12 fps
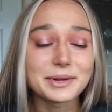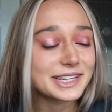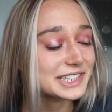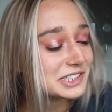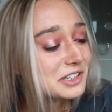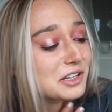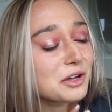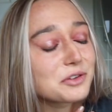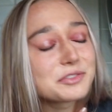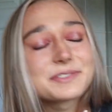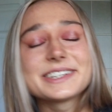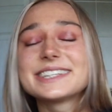We need to glow
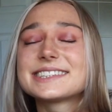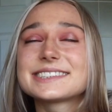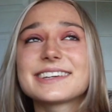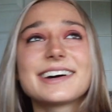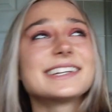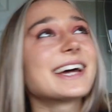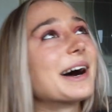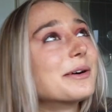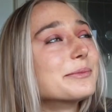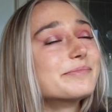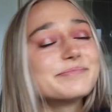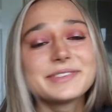from the inside
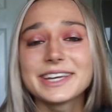out